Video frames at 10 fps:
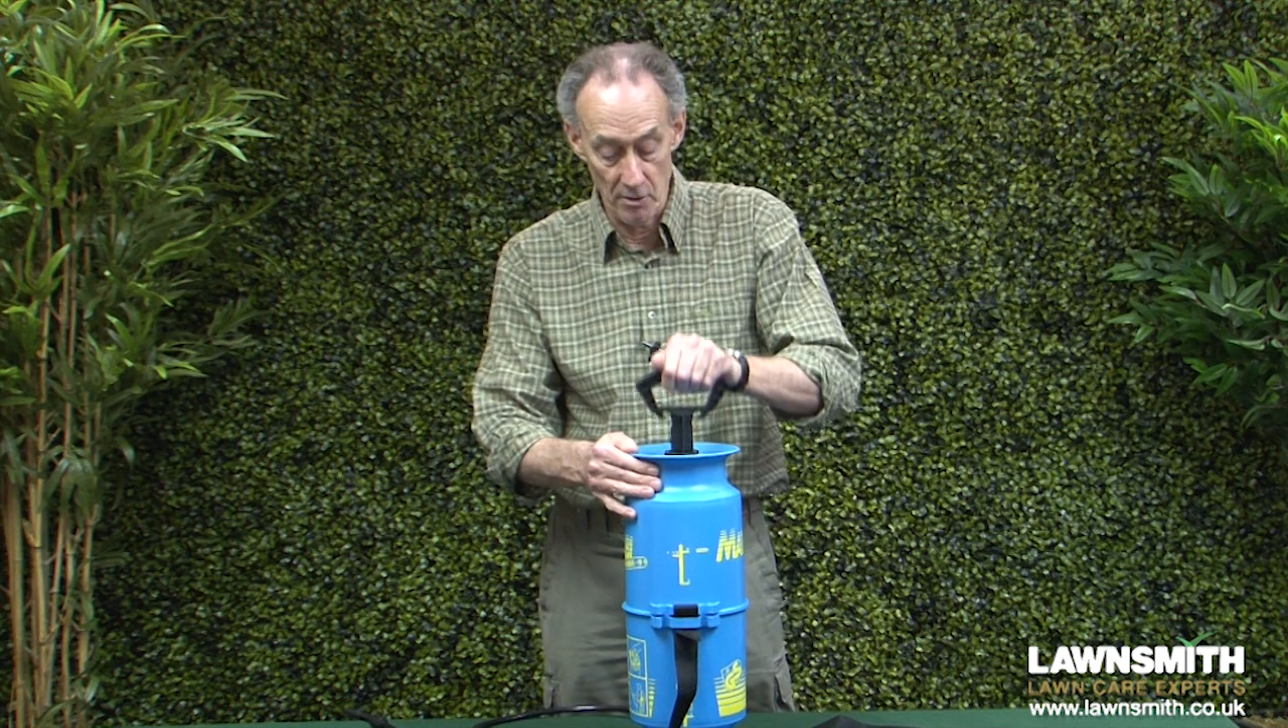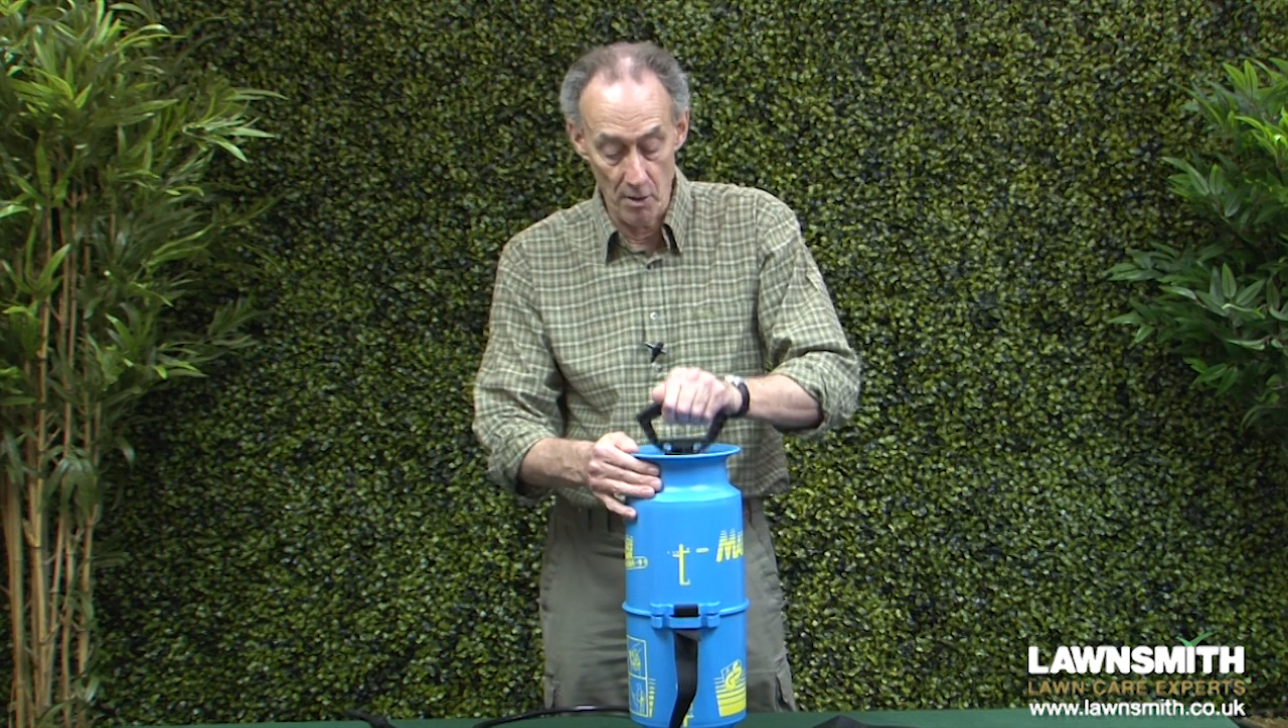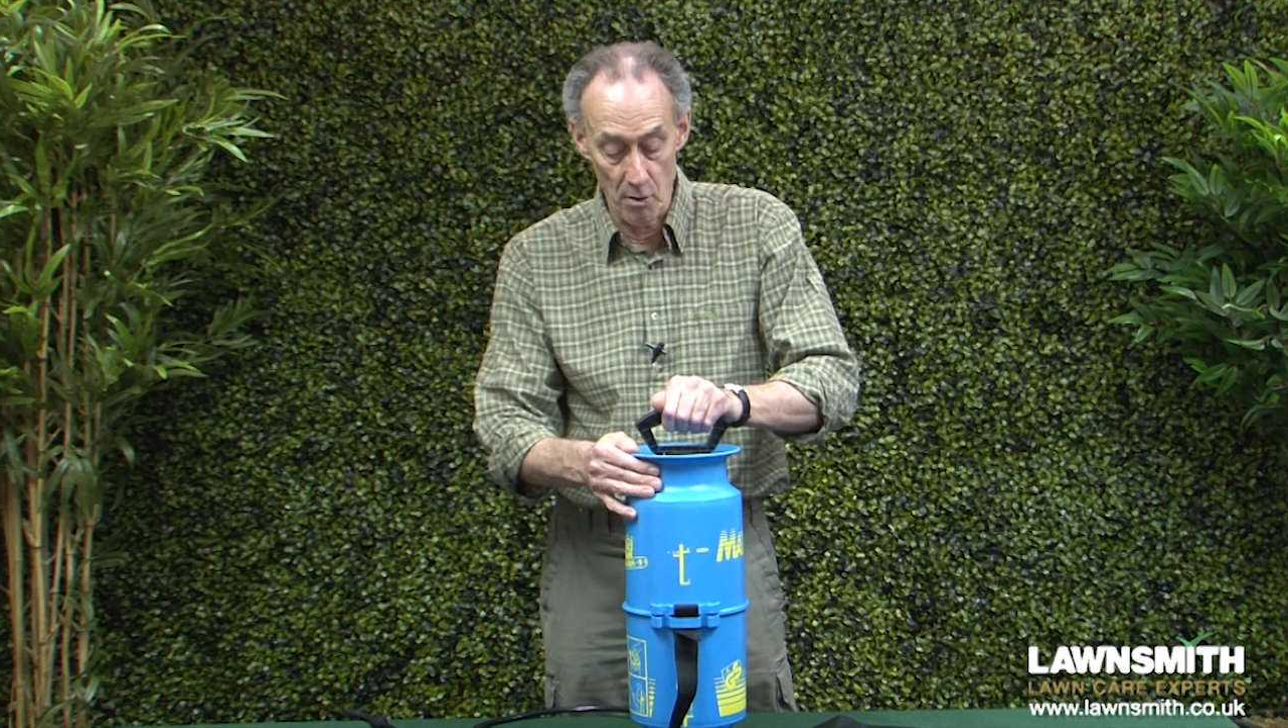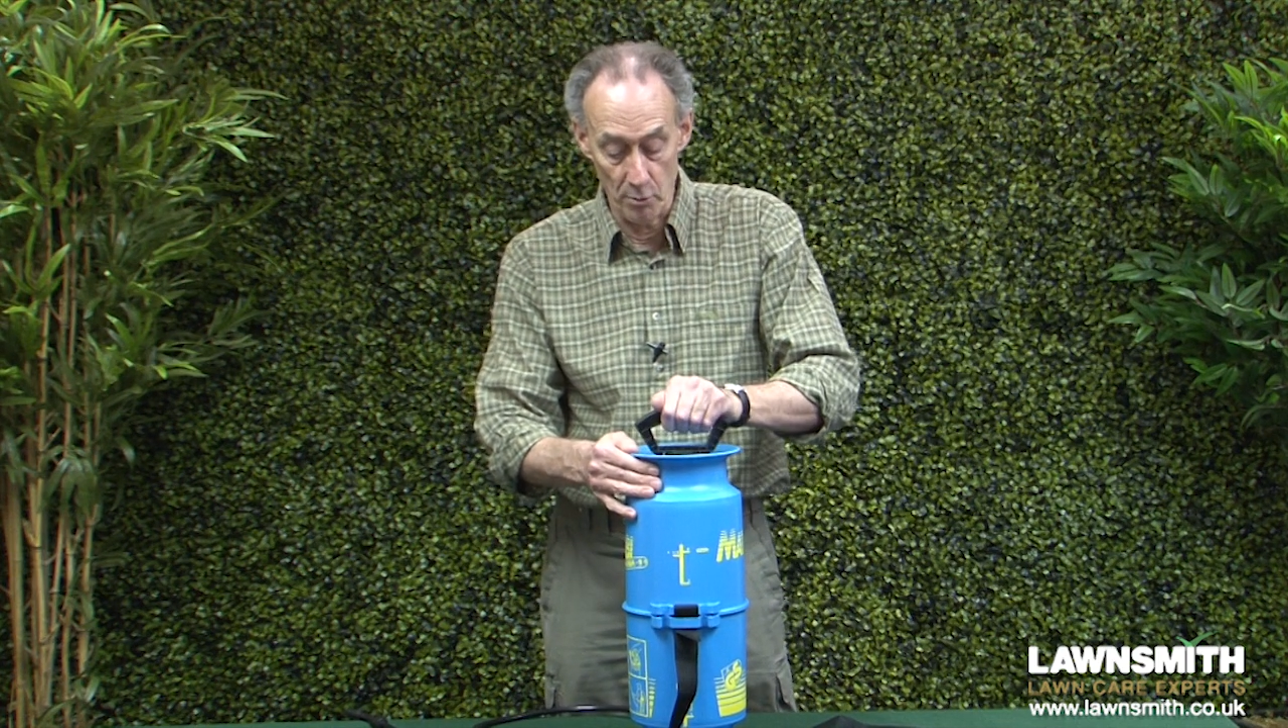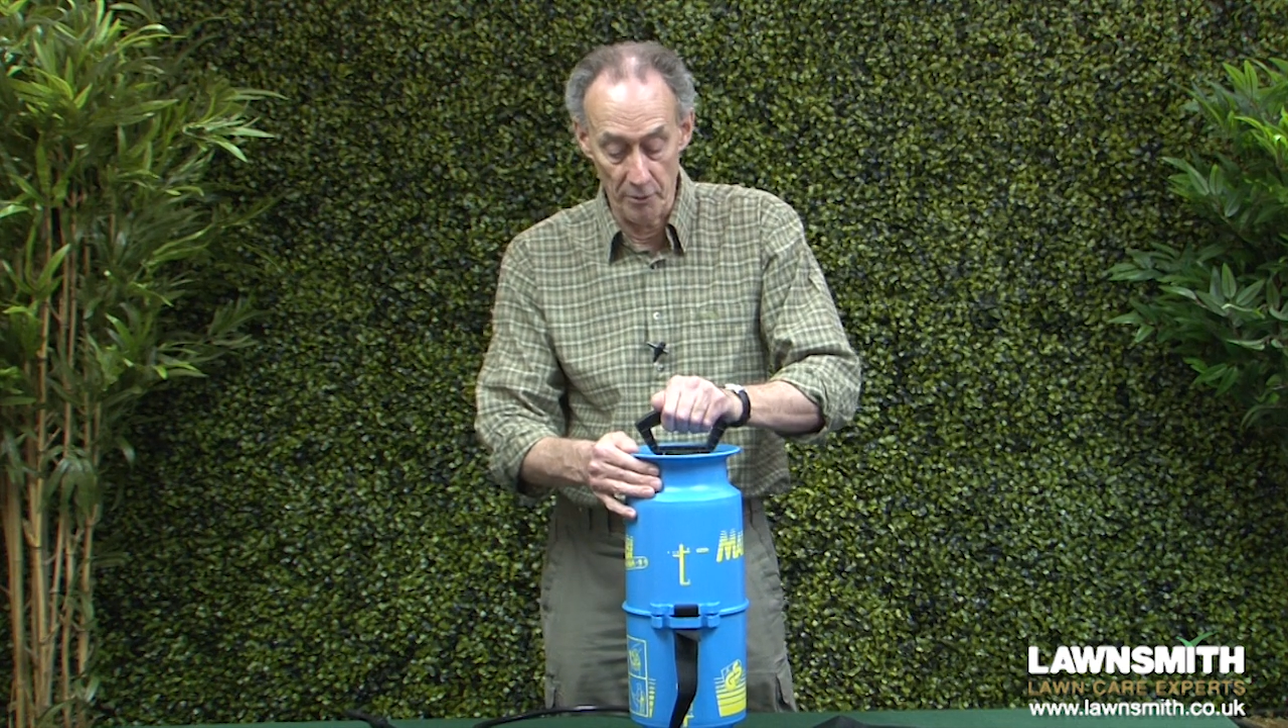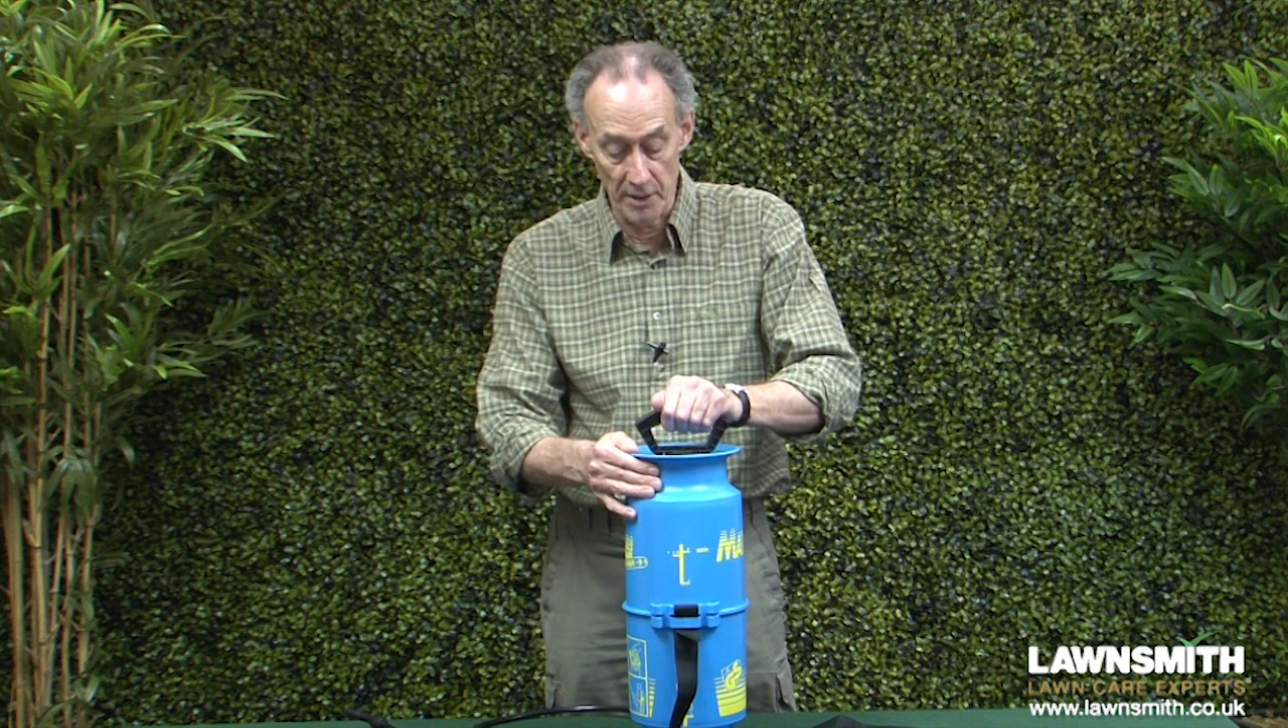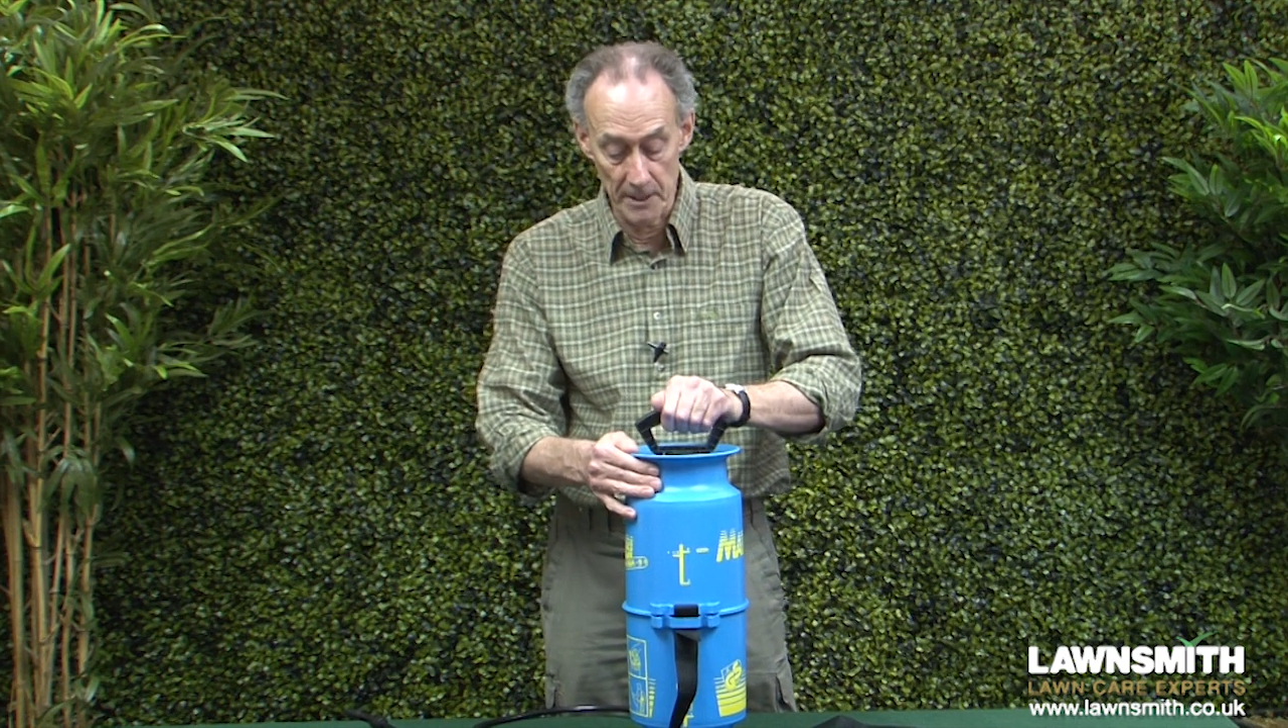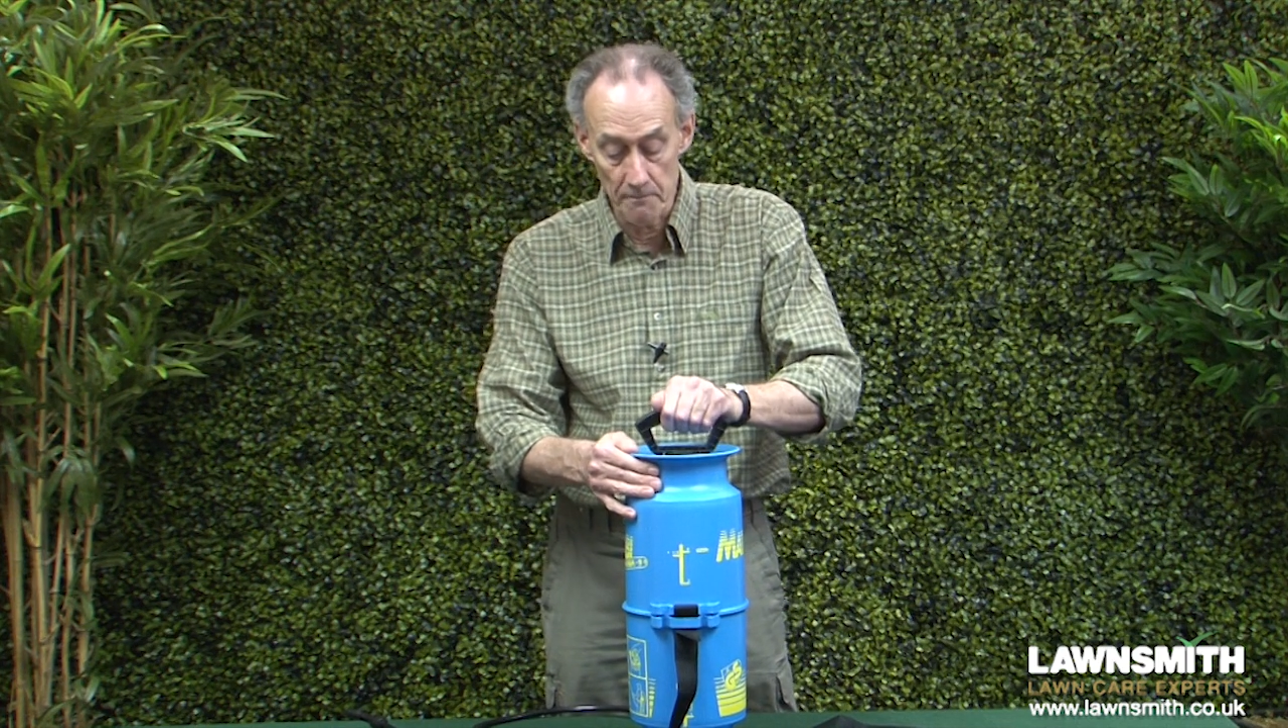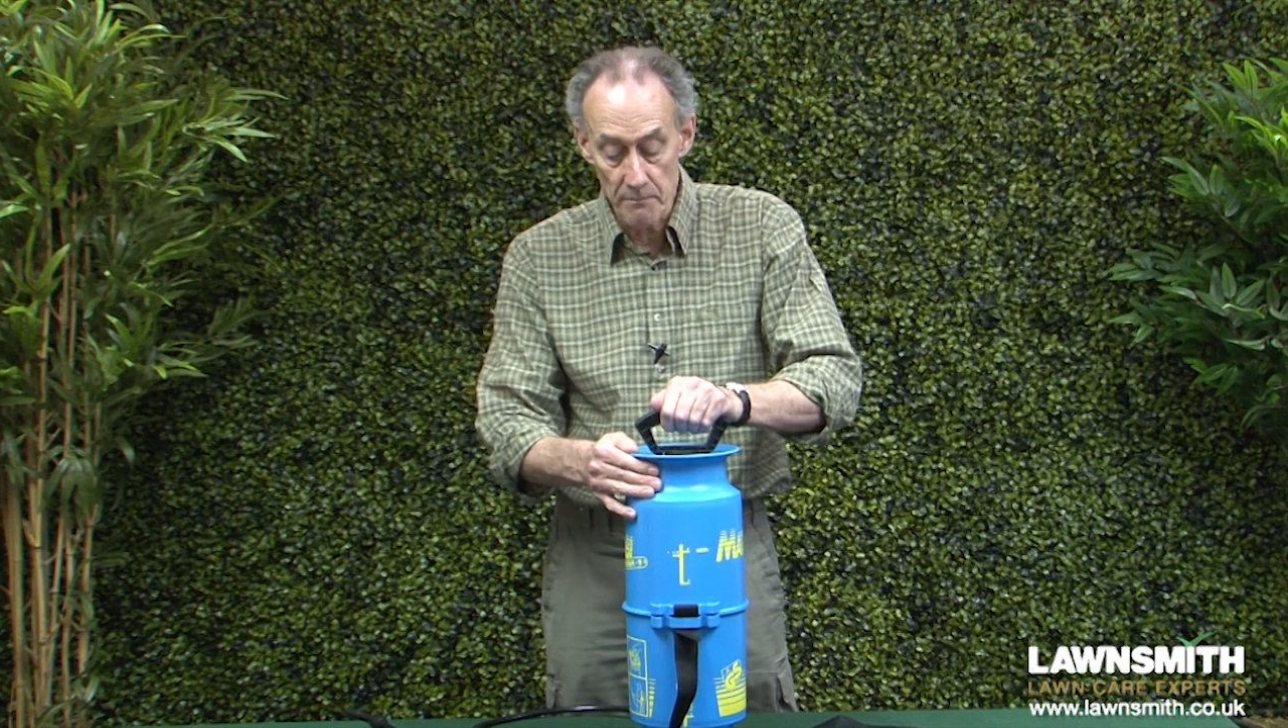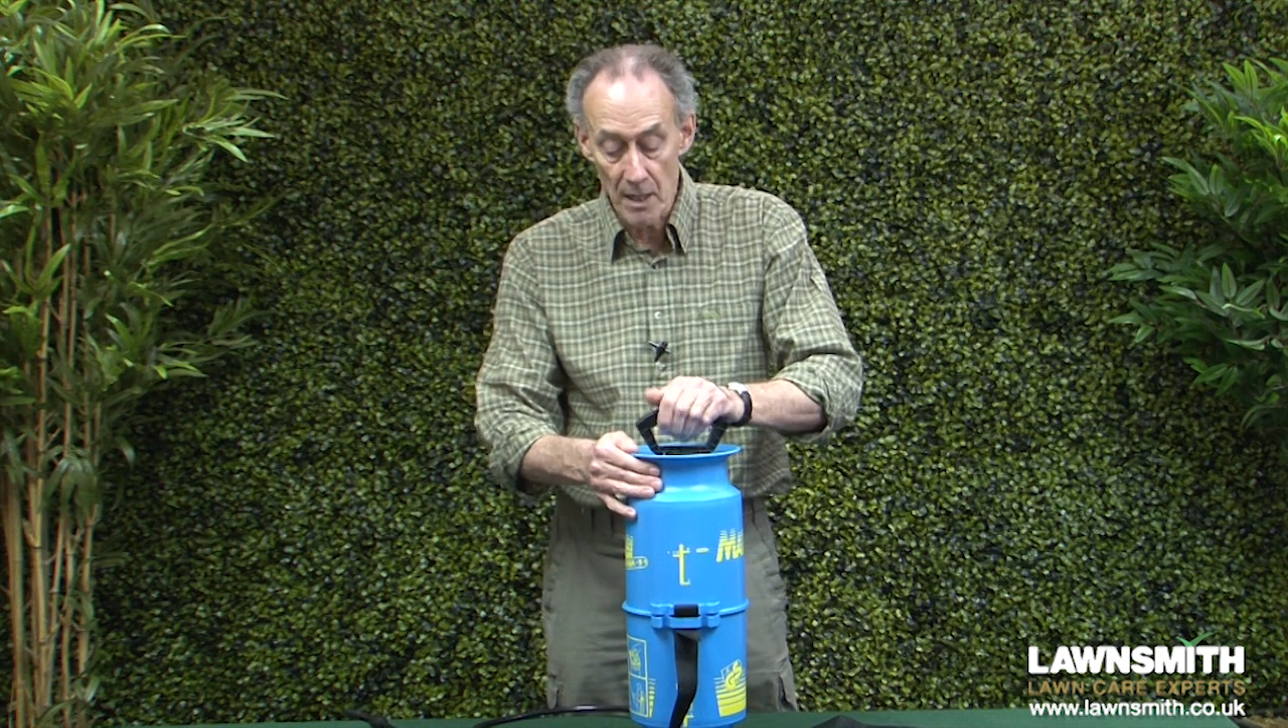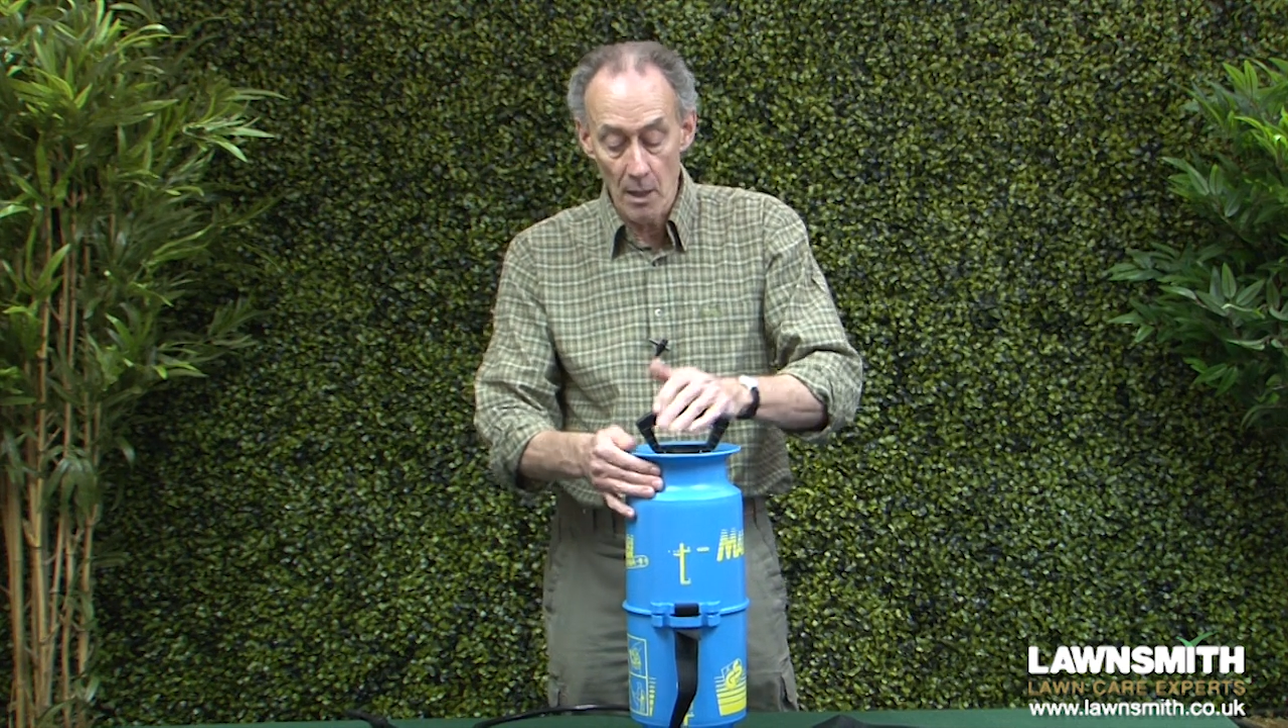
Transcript: the whole thing.